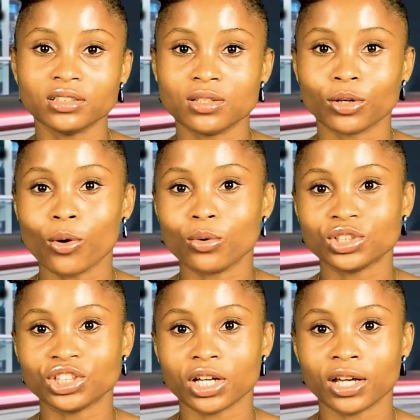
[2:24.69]
the
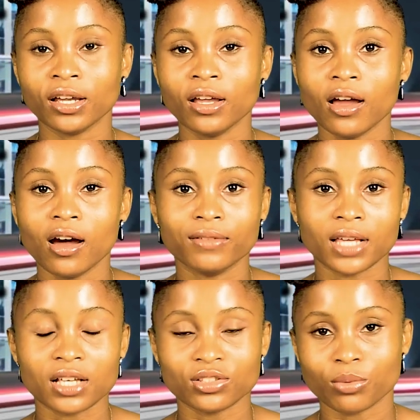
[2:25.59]
co-chair of the
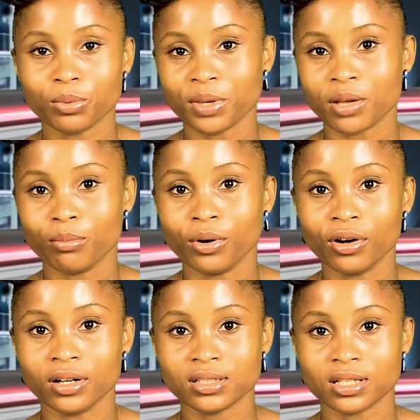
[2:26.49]
SWBN
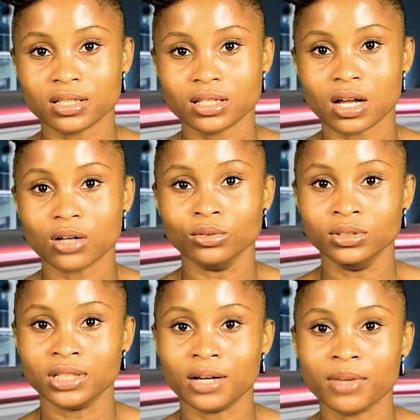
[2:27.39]
board, Sister
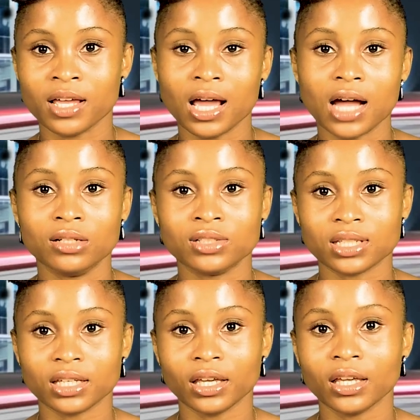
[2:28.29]
Udeme
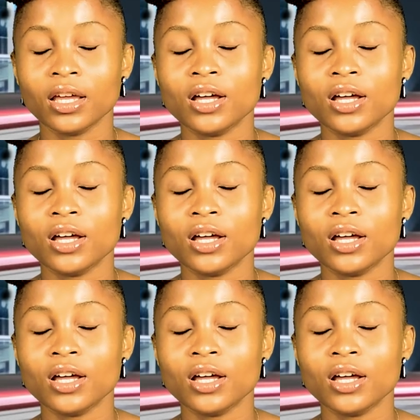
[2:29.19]
Anosike,